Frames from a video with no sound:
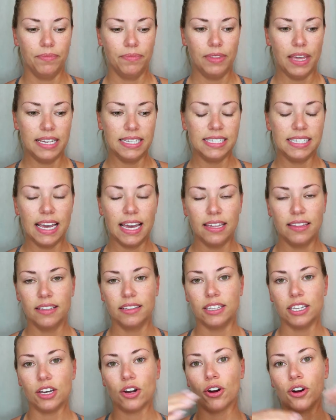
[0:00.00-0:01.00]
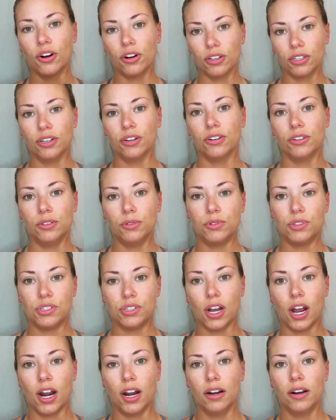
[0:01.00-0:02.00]
they say that the earlier you
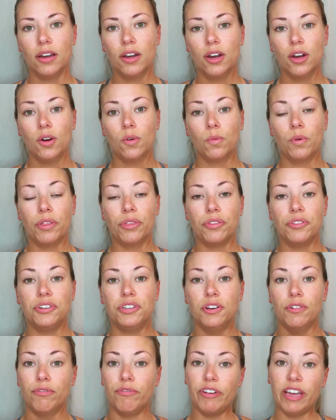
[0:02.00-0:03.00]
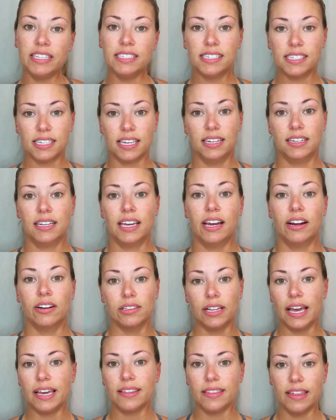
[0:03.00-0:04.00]
start with defense skincare
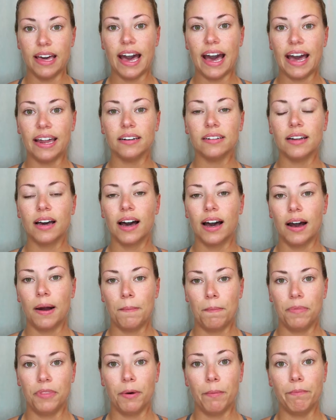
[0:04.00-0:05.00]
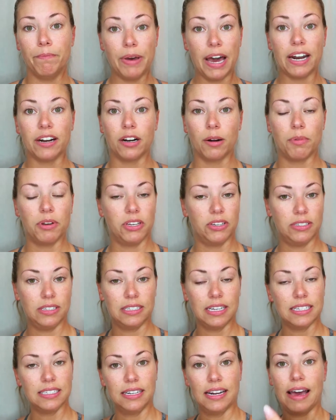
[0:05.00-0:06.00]
like that, the better, because it
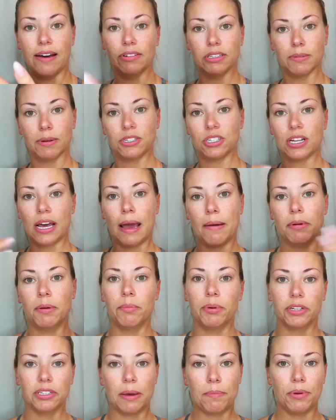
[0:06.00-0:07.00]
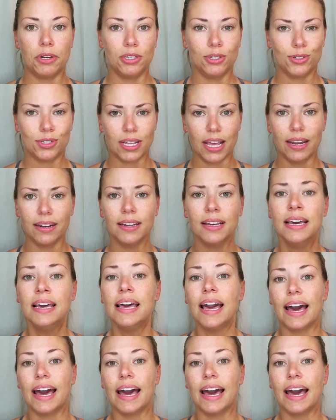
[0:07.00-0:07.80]
doesn't have as much time to build up in your skin.